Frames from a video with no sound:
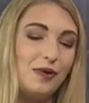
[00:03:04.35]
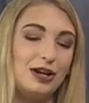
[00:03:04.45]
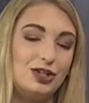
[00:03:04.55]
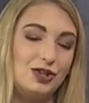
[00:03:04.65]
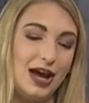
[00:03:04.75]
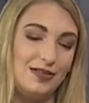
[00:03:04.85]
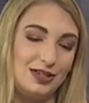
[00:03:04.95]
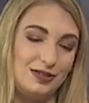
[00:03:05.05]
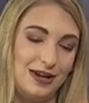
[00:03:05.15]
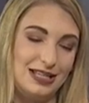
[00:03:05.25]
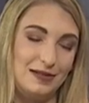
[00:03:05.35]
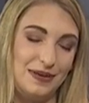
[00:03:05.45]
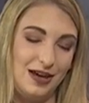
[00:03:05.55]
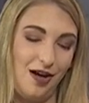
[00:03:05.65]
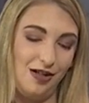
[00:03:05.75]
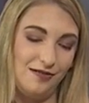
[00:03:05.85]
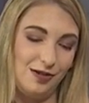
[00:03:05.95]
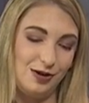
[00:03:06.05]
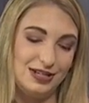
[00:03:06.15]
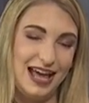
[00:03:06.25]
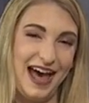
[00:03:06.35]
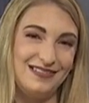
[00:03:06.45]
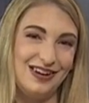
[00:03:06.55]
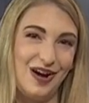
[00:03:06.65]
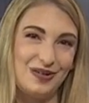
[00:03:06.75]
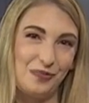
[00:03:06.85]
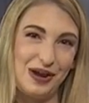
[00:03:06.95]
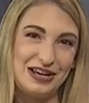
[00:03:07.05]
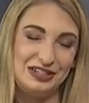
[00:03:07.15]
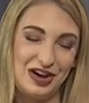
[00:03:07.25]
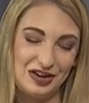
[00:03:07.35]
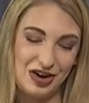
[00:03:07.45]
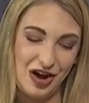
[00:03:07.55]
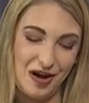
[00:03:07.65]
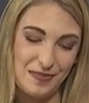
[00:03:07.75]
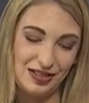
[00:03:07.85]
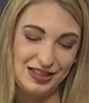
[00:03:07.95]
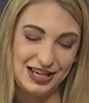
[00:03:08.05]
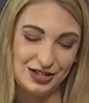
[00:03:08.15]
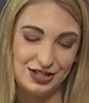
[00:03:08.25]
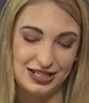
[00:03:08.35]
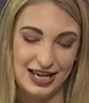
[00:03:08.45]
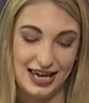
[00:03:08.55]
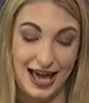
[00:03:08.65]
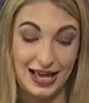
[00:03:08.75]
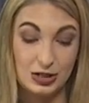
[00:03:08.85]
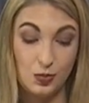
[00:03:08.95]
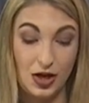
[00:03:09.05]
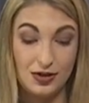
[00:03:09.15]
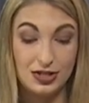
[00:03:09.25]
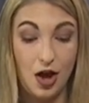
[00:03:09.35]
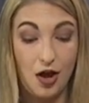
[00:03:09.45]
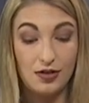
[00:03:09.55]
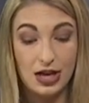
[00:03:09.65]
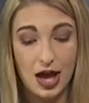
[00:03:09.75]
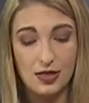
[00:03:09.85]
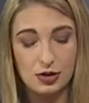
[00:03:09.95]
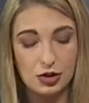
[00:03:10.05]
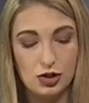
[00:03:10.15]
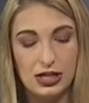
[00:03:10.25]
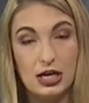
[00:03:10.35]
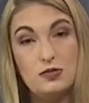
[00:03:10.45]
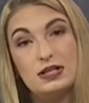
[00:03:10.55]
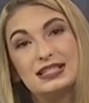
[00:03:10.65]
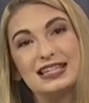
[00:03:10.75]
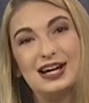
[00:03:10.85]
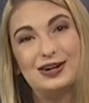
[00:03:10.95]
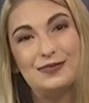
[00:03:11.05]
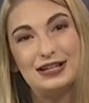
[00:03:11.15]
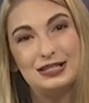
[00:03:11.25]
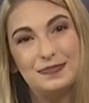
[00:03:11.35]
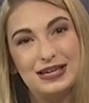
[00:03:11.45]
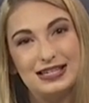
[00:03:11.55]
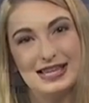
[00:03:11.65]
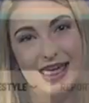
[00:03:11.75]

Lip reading: you want to try this recipe, I'll, of course, have it on Wayne.com later today, as well as all the other Cooking with Sierra recipes